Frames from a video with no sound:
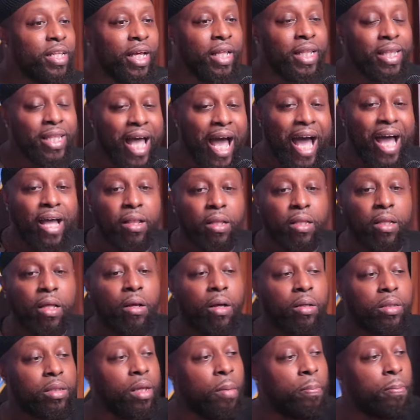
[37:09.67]
in that,
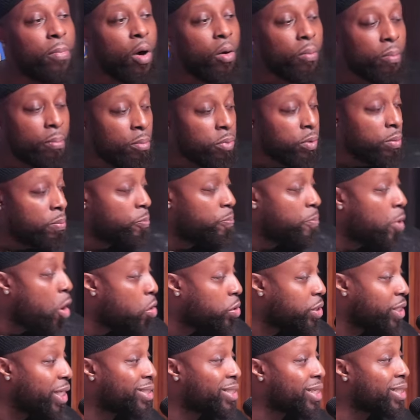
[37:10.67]
the Mo
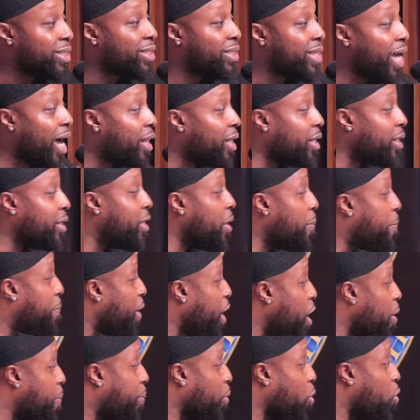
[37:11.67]
Moses is telling the
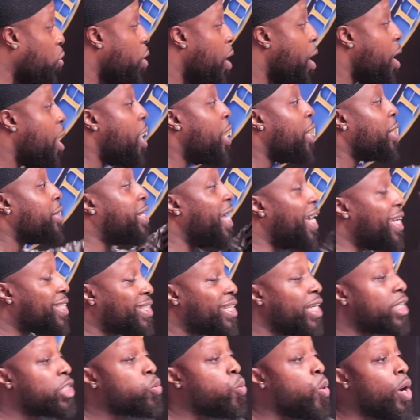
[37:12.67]
people,
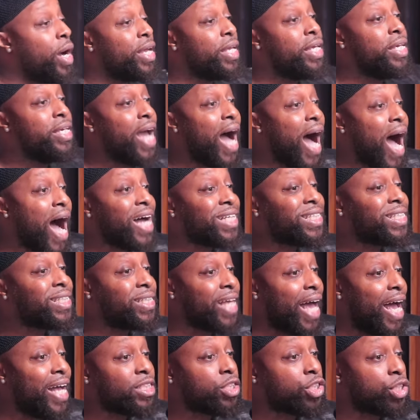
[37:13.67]
this is what Yah
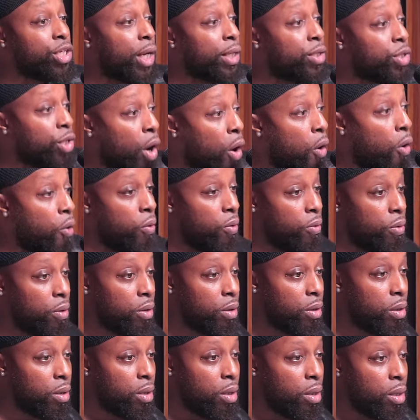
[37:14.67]
said to do.
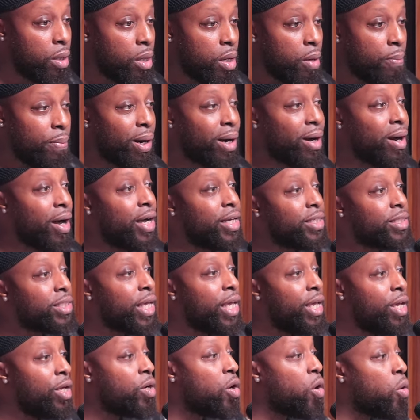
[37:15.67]
Because
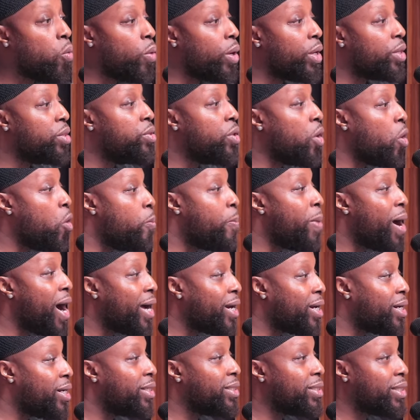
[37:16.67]
he don't want
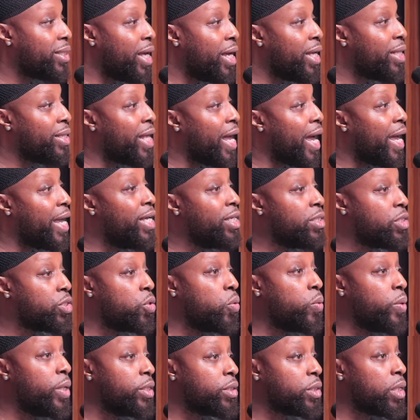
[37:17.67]
nobody to think that he's
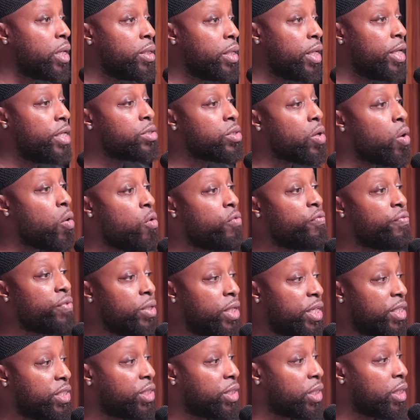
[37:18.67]
doing this under his own
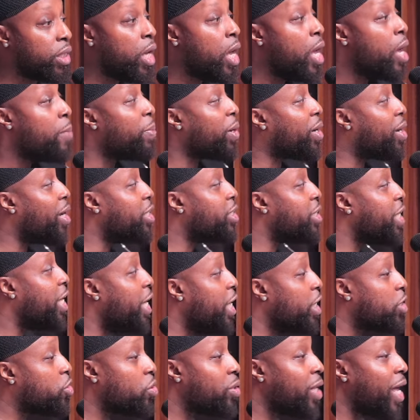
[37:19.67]
volition. Because
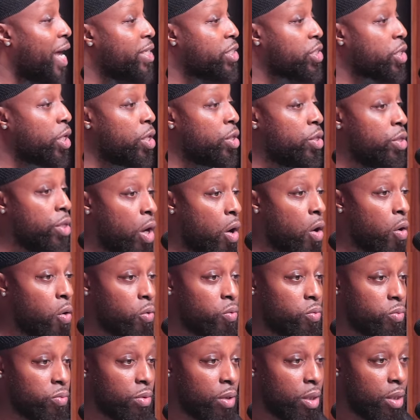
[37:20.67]
Israelites are
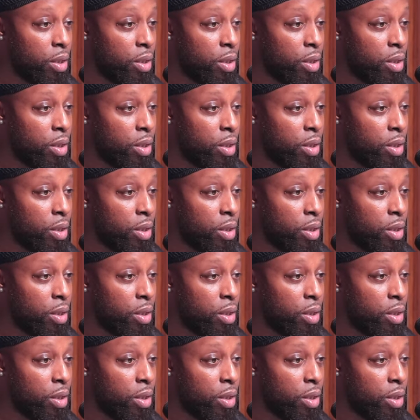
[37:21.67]
known